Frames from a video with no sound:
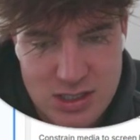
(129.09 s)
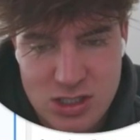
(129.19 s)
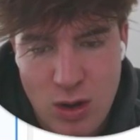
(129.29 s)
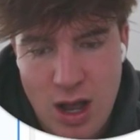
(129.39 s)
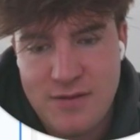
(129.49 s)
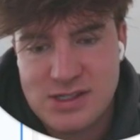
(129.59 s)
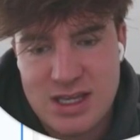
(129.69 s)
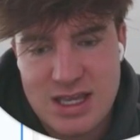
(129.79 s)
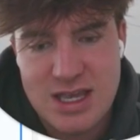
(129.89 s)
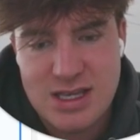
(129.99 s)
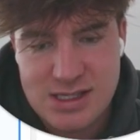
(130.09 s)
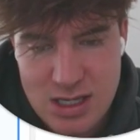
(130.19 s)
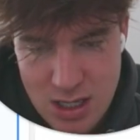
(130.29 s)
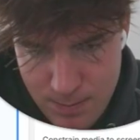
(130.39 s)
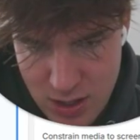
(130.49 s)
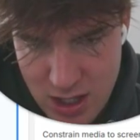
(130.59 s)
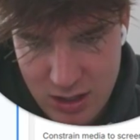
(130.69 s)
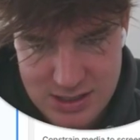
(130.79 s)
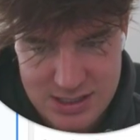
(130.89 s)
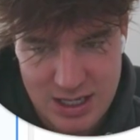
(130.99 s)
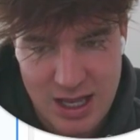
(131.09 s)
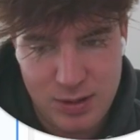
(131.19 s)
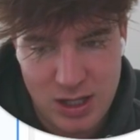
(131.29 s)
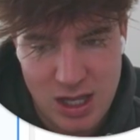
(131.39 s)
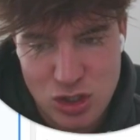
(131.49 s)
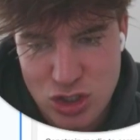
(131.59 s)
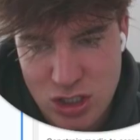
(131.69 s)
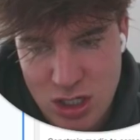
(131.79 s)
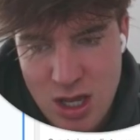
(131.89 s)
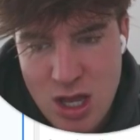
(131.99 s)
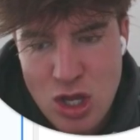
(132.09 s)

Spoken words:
So obviously easy peel and stick application,